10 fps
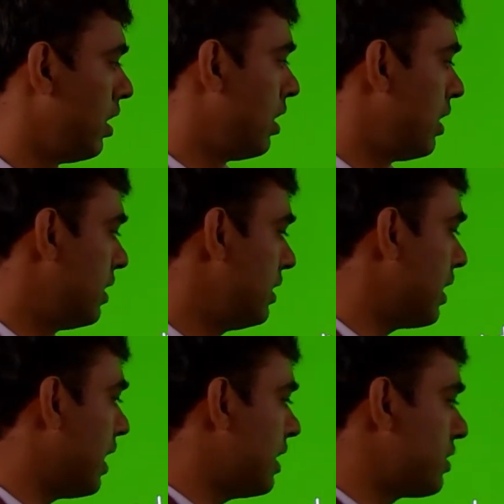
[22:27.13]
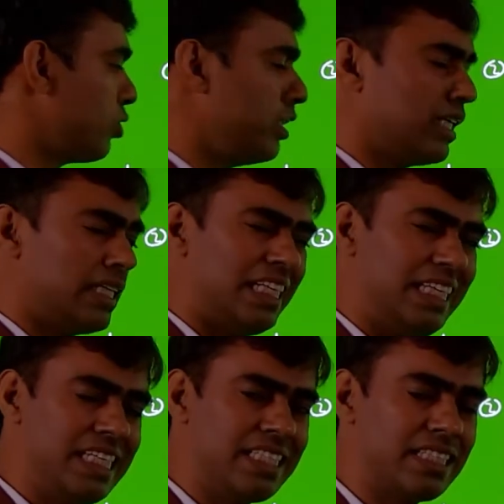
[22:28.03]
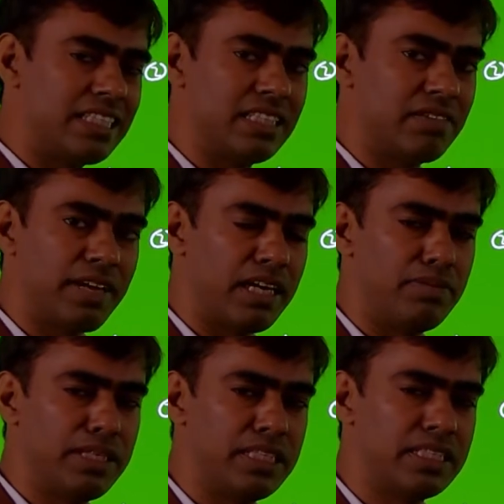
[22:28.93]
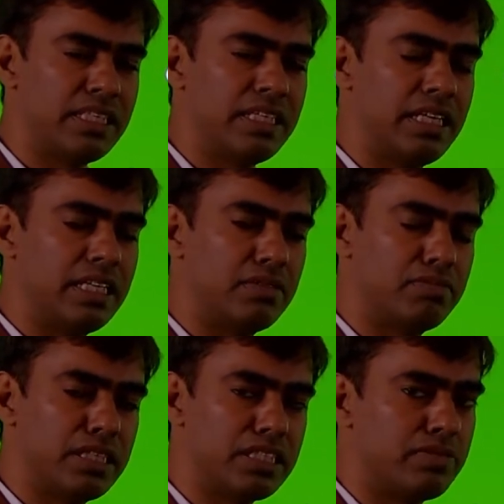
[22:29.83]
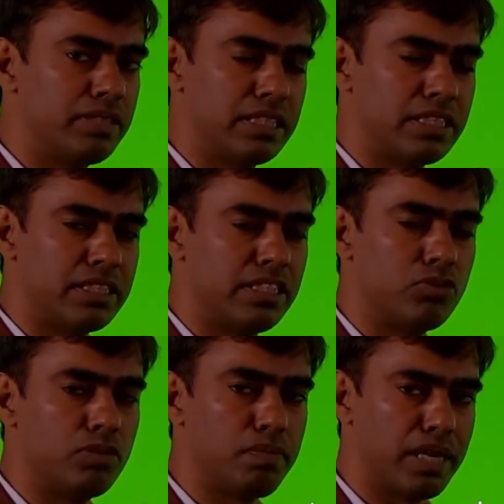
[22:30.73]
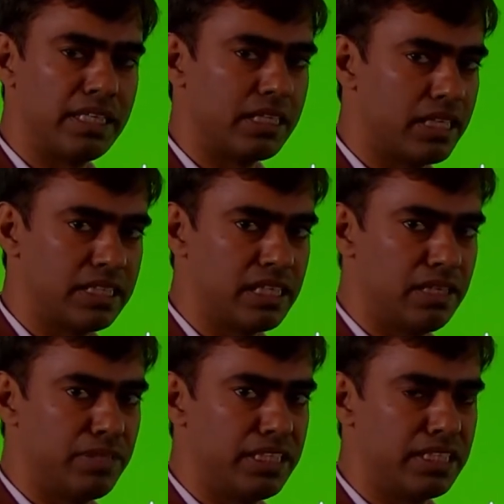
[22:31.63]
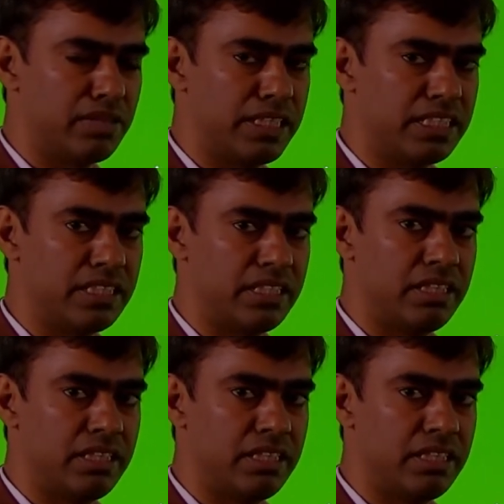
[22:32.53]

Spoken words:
Here also in each stage of elimination, it must be necessary to apply a Gauss elimination method.